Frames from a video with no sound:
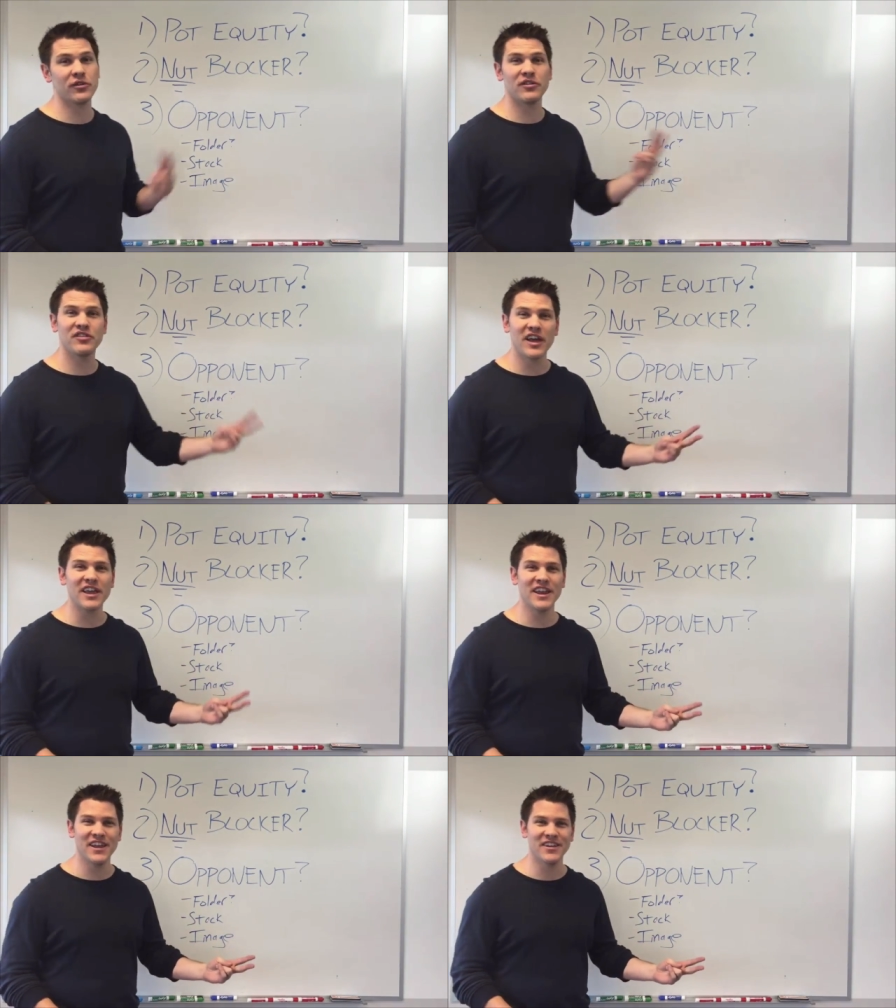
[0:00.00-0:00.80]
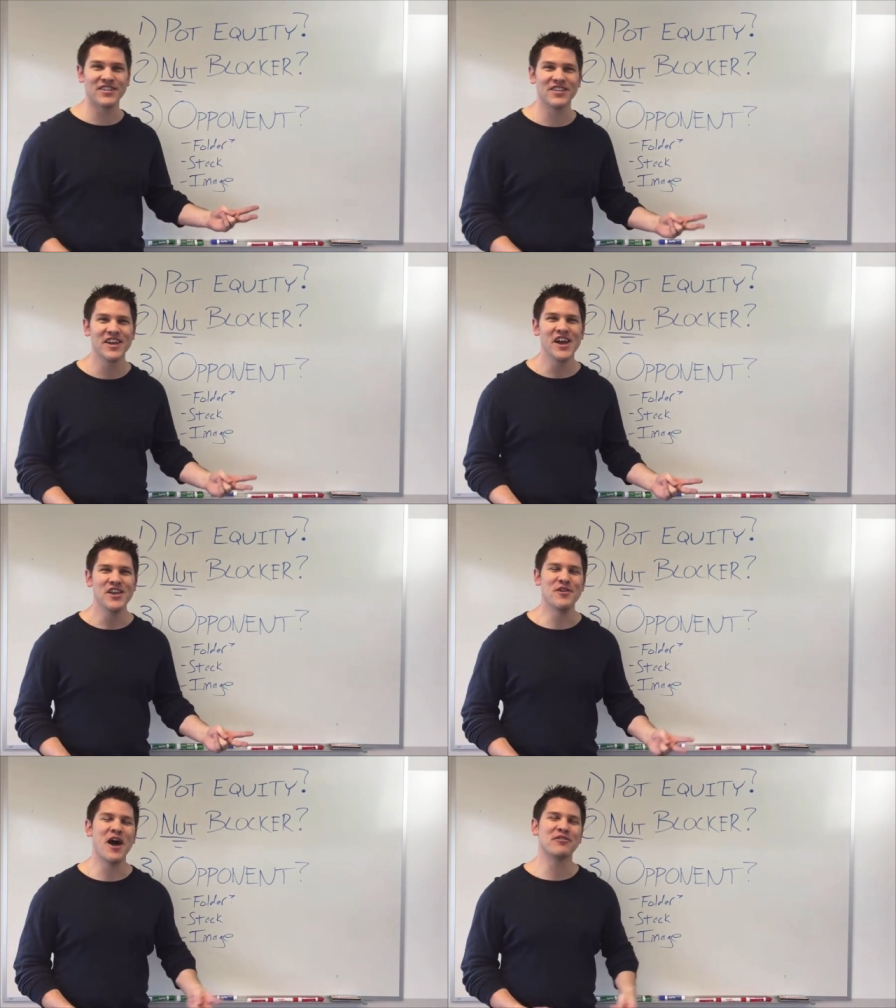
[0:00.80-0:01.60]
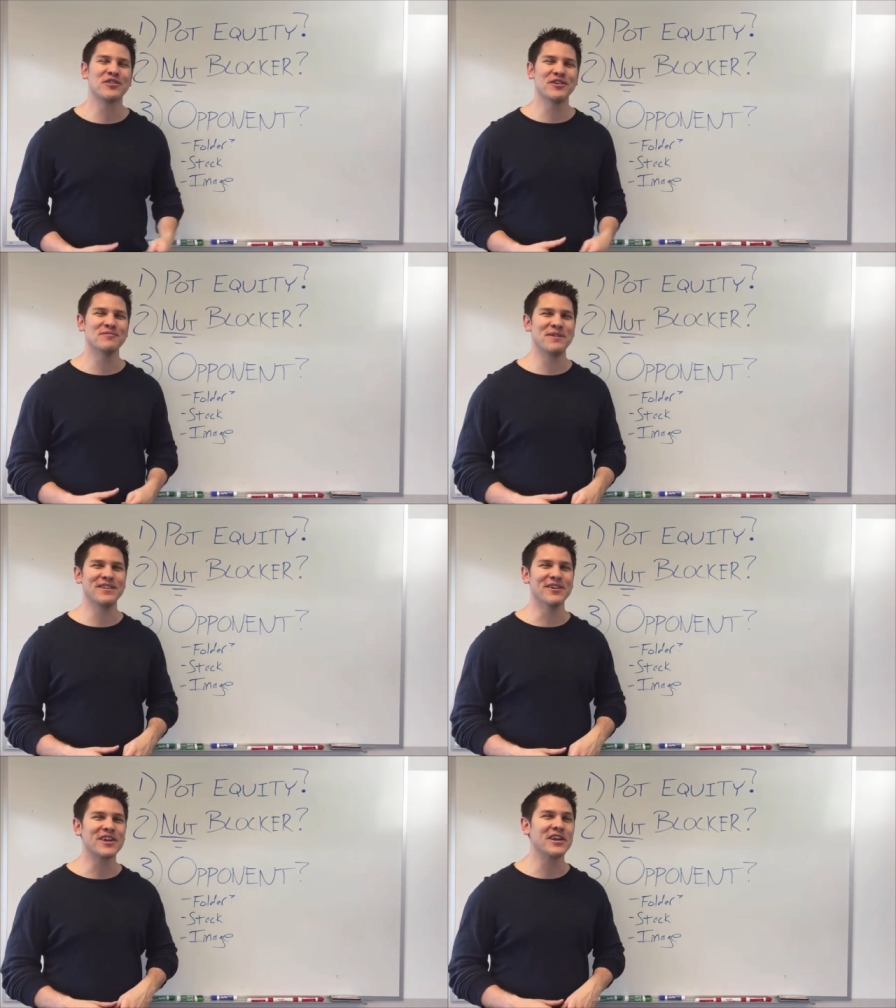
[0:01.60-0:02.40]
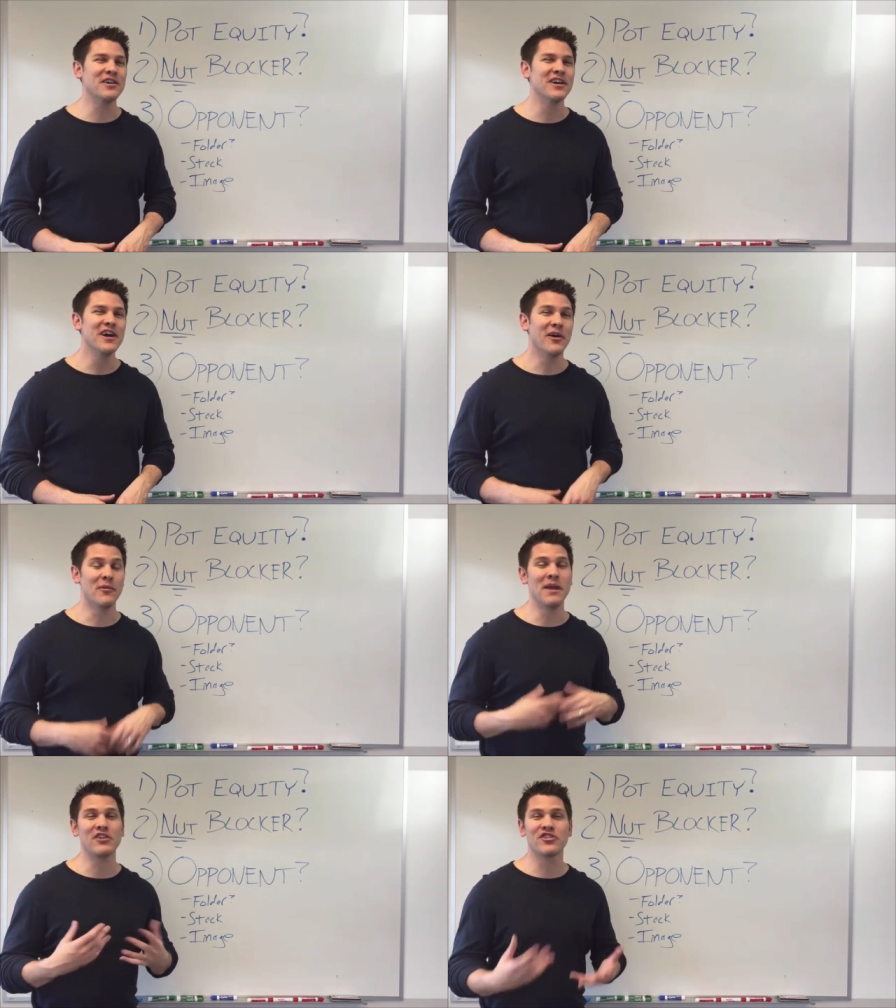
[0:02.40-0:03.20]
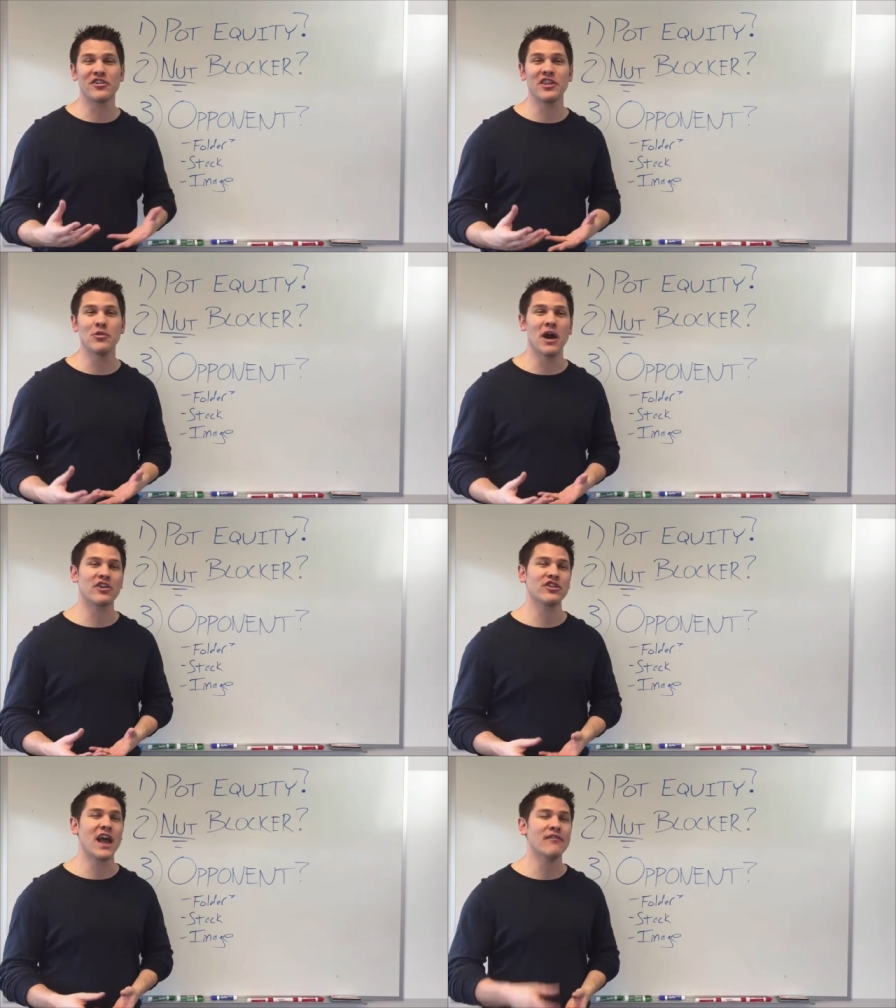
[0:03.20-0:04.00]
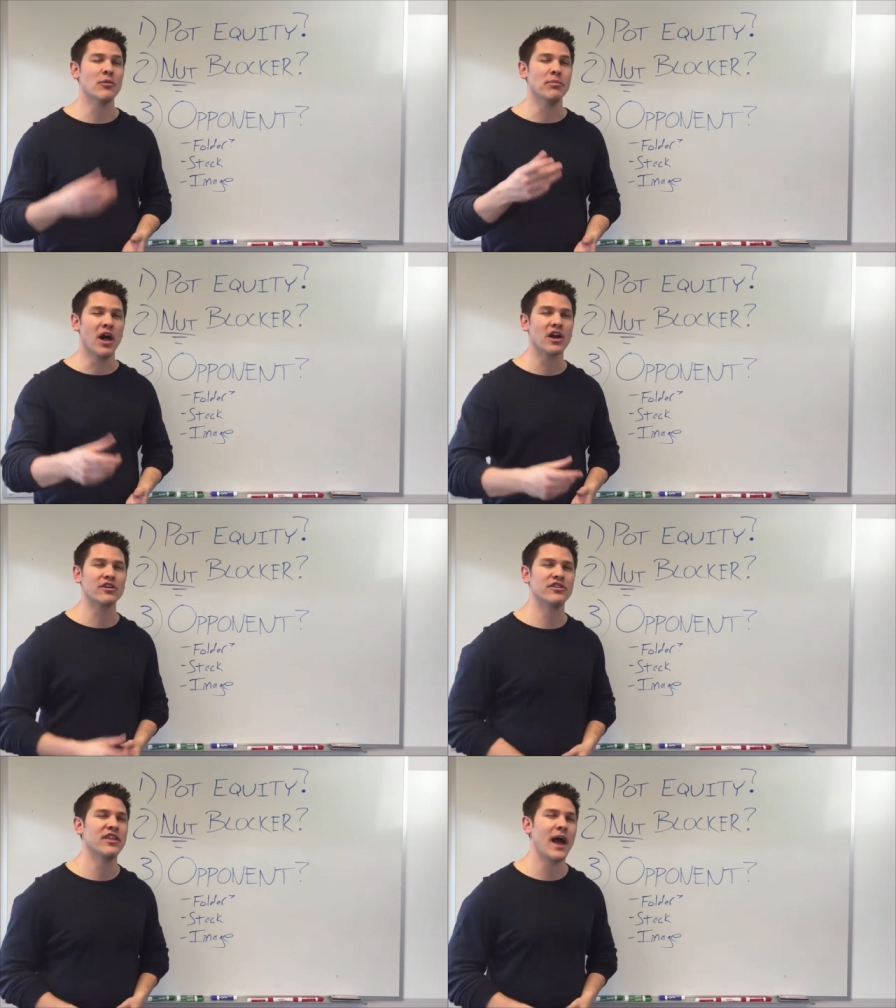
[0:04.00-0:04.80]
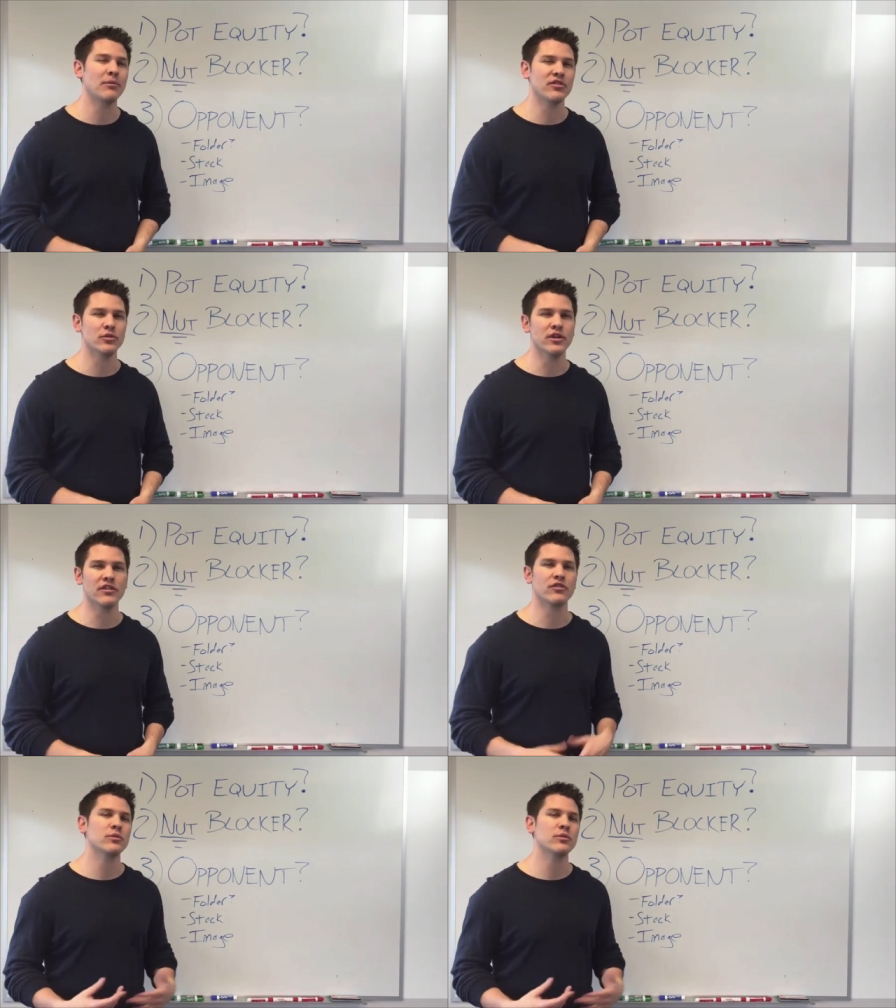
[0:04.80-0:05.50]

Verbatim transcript: So the second is you have to be looking or make sure that you actually have a blocker to the absolute nuts.